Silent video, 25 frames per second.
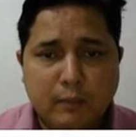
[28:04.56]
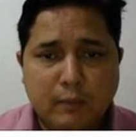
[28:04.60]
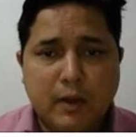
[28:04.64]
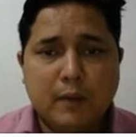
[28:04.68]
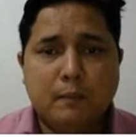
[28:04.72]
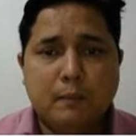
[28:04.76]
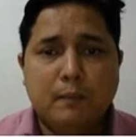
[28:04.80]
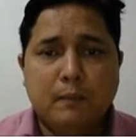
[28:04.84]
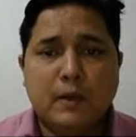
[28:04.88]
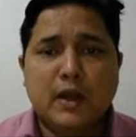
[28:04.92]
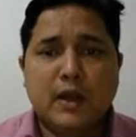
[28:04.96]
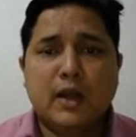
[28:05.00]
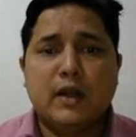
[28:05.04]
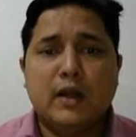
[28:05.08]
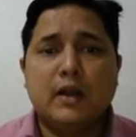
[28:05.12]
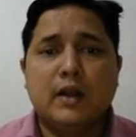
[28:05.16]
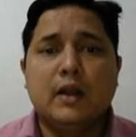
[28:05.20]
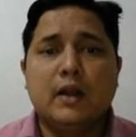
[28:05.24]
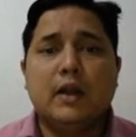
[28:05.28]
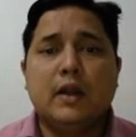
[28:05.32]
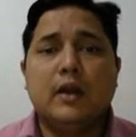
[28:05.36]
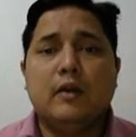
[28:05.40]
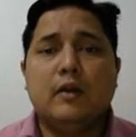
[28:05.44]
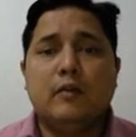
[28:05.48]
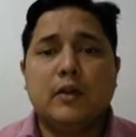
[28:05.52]
may plan
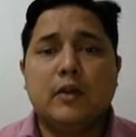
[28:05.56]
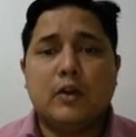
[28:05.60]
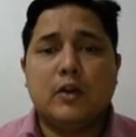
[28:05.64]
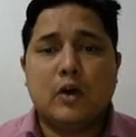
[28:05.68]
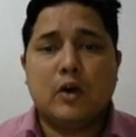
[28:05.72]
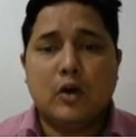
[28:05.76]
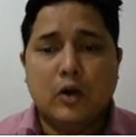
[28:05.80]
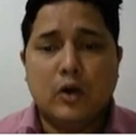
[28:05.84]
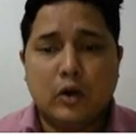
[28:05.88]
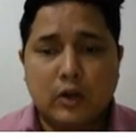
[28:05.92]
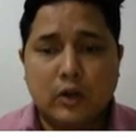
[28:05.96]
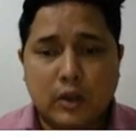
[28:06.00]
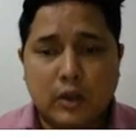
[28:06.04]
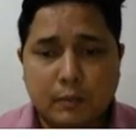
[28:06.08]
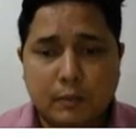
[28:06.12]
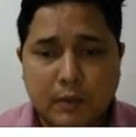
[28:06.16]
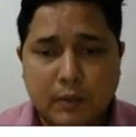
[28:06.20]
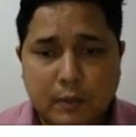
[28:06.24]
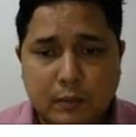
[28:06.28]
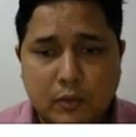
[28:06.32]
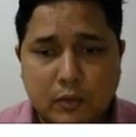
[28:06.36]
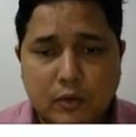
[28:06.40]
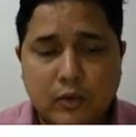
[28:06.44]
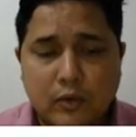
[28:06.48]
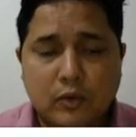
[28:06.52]
with all the
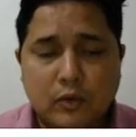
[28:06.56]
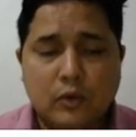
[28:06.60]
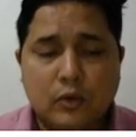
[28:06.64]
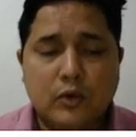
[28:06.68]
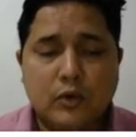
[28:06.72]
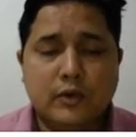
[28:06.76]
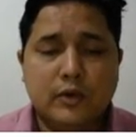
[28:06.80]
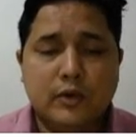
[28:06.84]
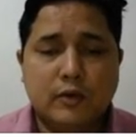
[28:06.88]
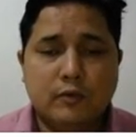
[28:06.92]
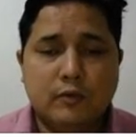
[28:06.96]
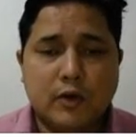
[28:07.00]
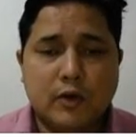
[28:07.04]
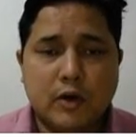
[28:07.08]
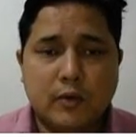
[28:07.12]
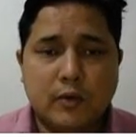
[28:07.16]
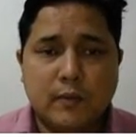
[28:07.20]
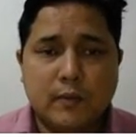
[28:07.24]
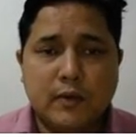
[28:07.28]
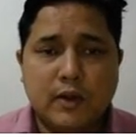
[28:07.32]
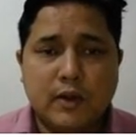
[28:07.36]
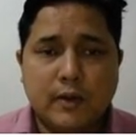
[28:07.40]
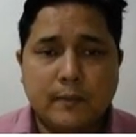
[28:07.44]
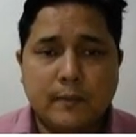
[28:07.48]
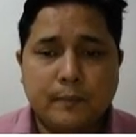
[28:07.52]
people who is involved
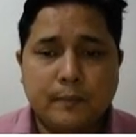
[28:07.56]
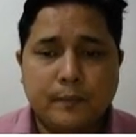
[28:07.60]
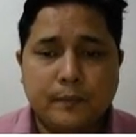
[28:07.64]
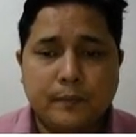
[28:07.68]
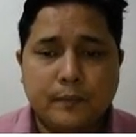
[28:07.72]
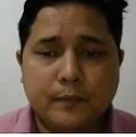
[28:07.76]
in the